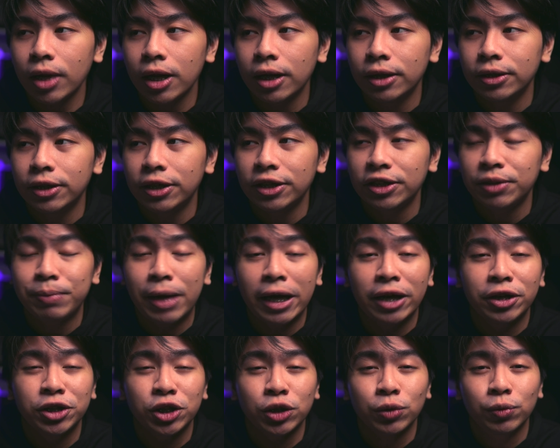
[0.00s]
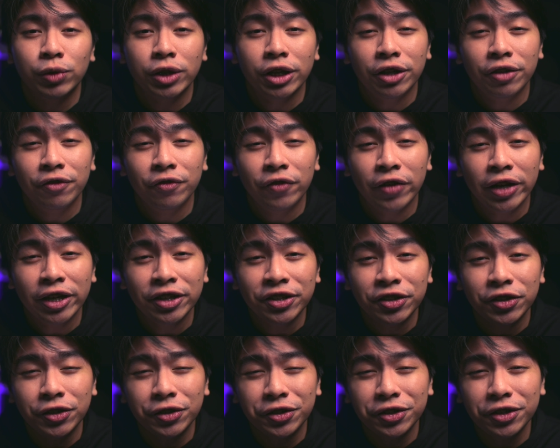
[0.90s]
This manager would
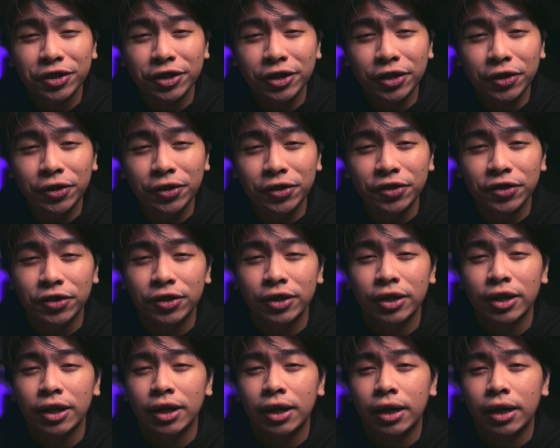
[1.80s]
invest in your skills